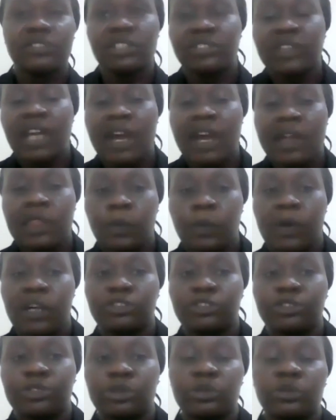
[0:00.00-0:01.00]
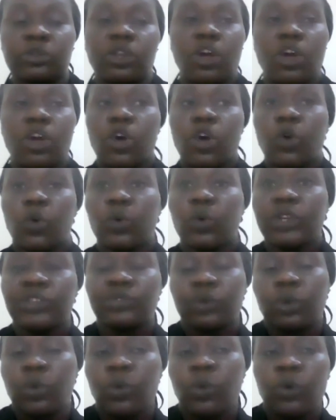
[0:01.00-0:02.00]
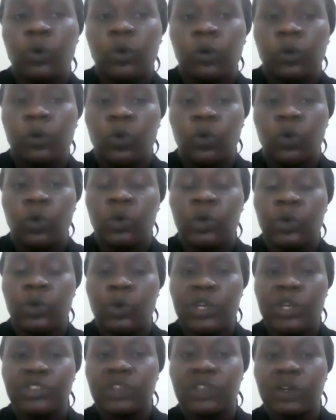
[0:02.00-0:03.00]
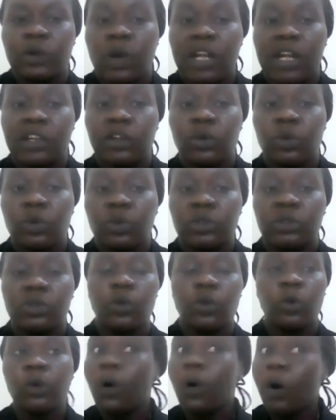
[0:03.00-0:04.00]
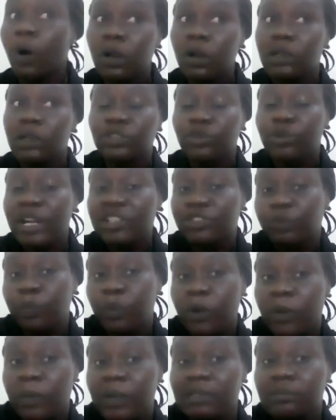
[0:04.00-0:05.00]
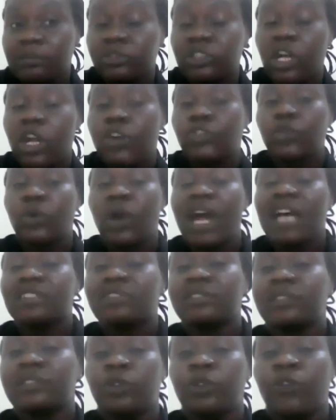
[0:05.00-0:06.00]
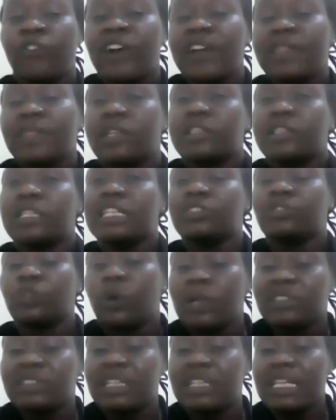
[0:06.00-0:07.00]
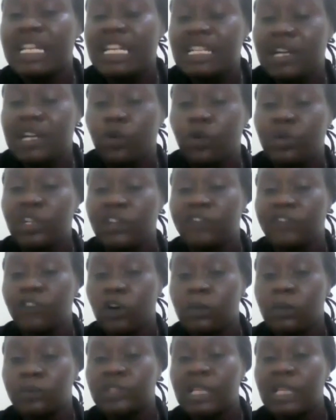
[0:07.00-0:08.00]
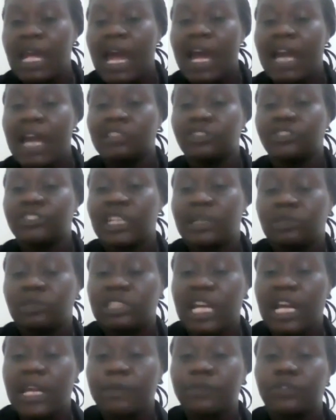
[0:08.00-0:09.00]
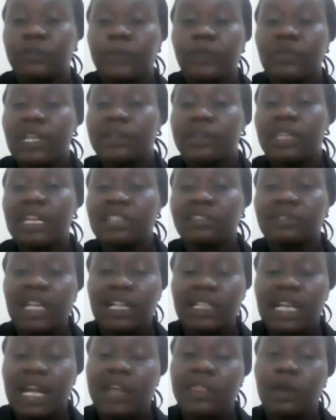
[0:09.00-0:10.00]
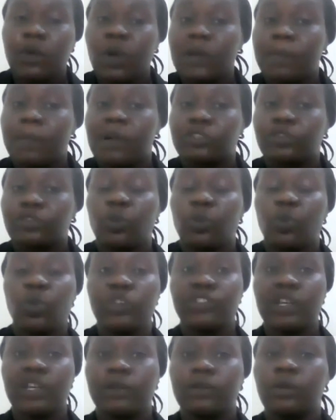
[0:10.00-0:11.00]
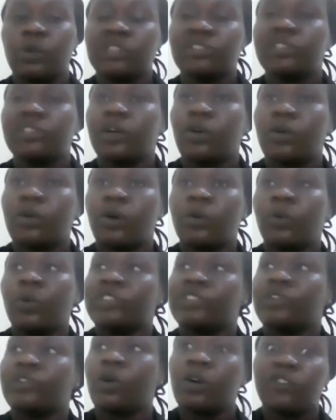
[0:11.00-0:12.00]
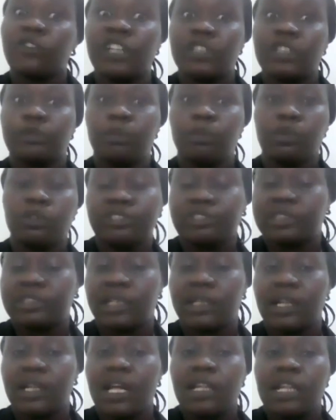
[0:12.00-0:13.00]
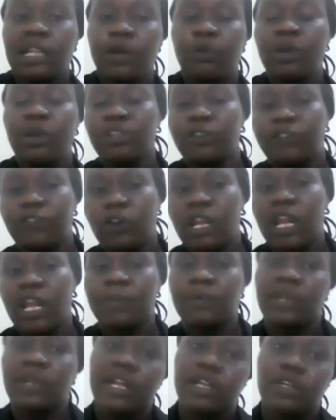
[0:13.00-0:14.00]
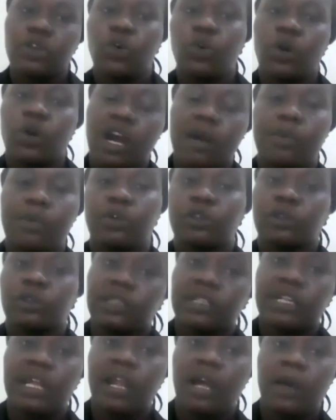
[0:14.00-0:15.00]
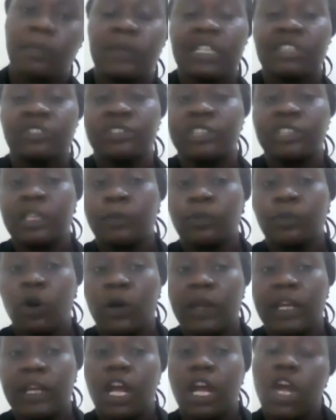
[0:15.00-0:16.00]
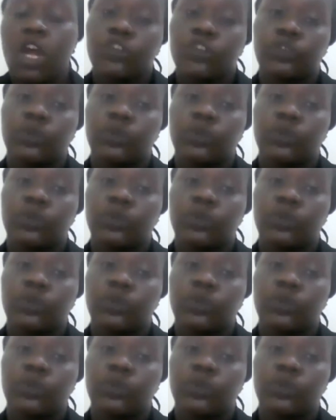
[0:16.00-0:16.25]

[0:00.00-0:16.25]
There's this other person who is the one who always creates problems. So as you find that there's always a leader who develops, and sometimes there's that other one person who is the confidence booster. Like when you fall up, you're like, no, come on, get up, let's keep going.